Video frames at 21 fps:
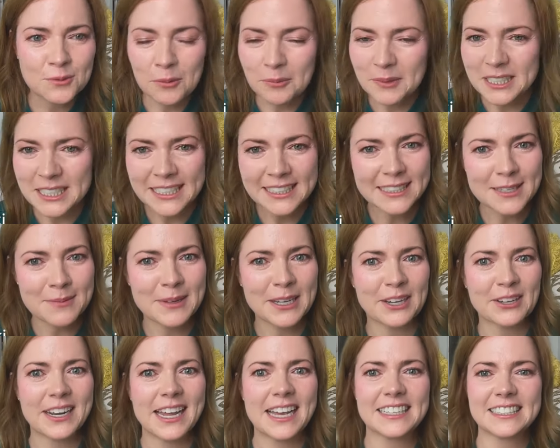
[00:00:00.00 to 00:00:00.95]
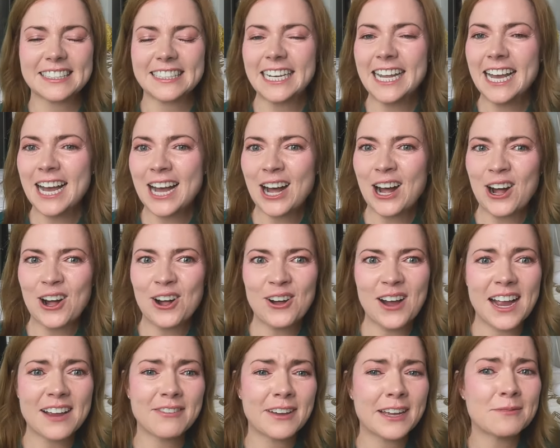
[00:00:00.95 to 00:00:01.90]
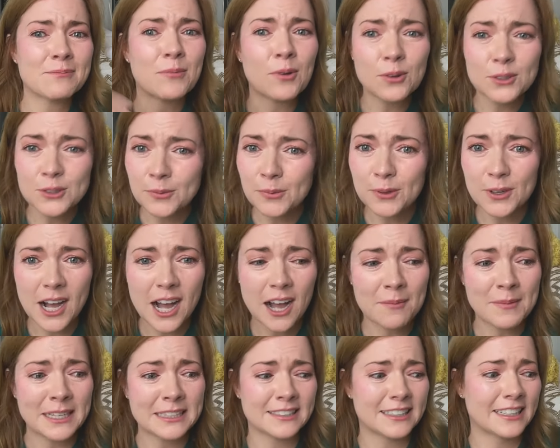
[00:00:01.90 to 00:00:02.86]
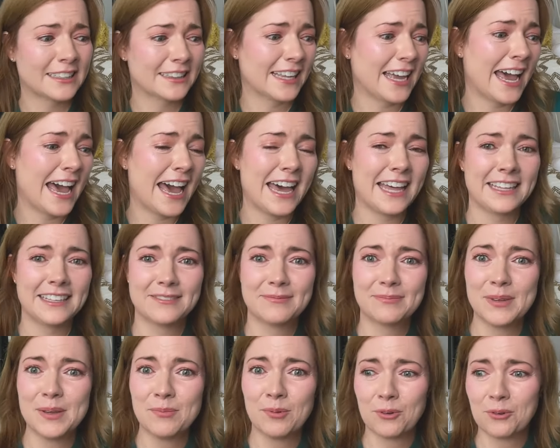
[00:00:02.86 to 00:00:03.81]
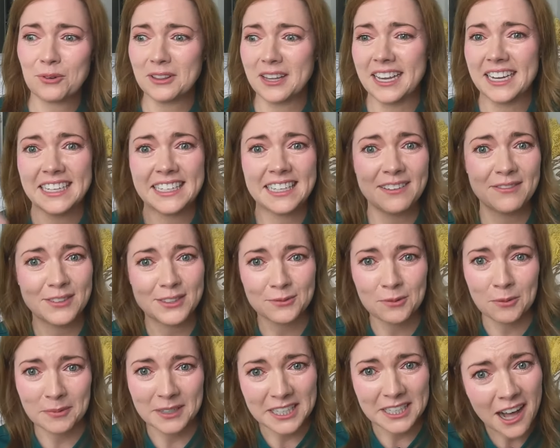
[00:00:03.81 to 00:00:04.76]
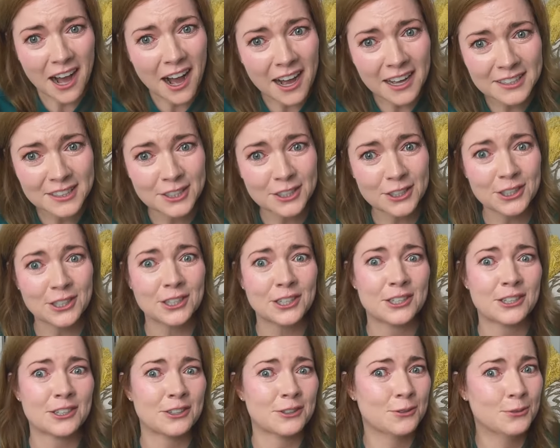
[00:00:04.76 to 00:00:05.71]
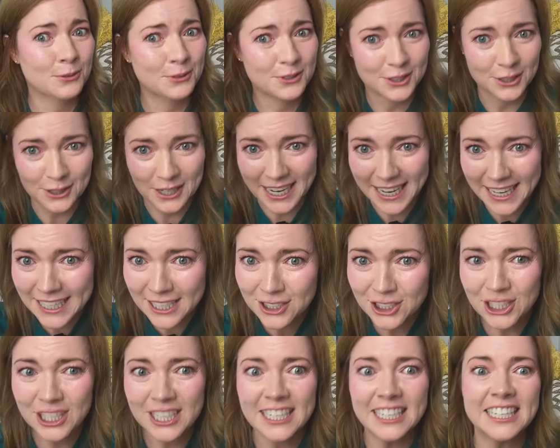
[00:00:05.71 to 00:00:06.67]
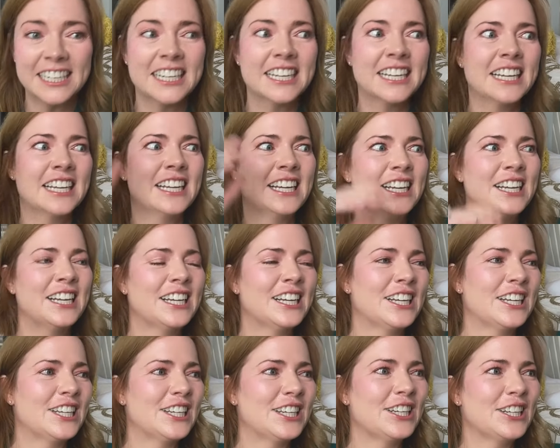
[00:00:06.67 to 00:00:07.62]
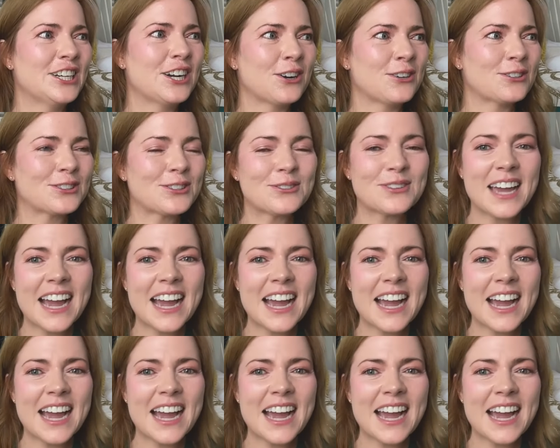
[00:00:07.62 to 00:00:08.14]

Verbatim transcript: woman needs to be on SNL. I've had multiple comments like that. People were like, Give this woman an Oscar. Who is her agent? You know, so